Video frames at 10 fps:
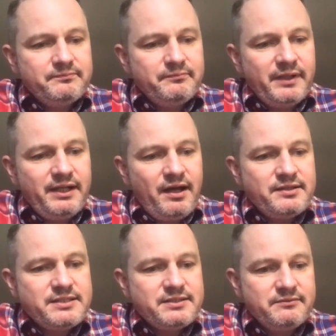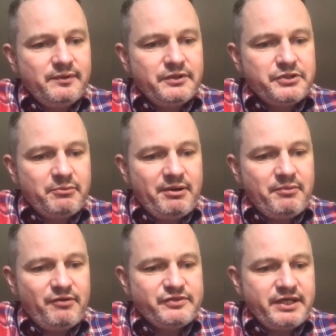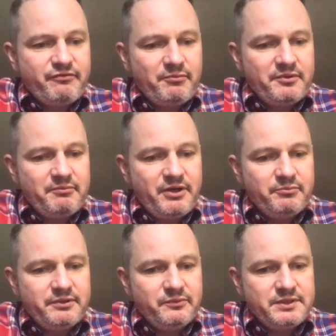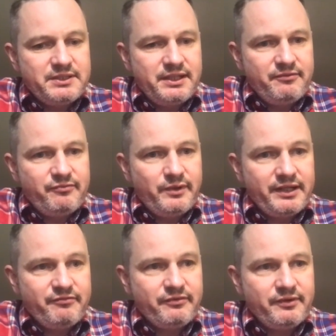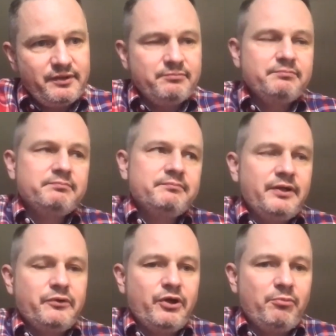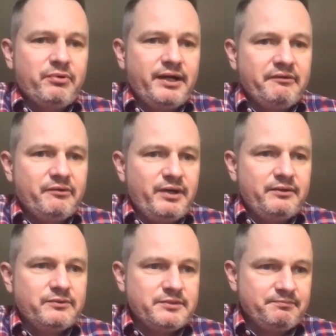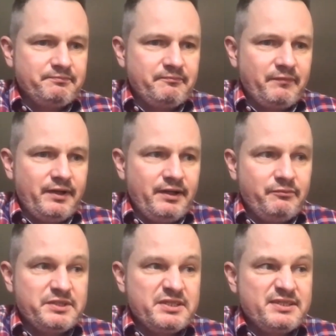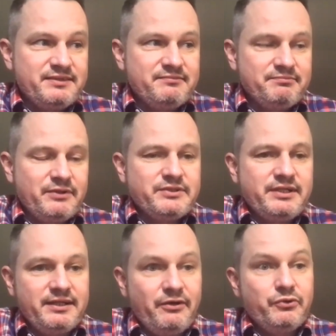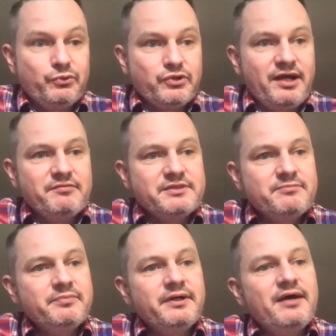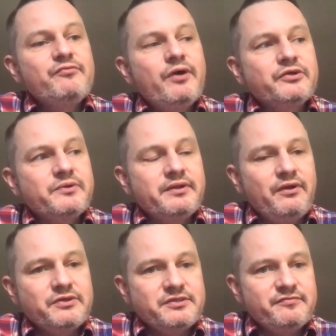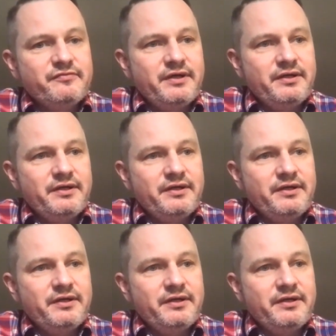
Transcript: my last, the job I'm off sick from at the moment was working for a local operator in Wales, which is mostly local drivers, but I've worked with lots of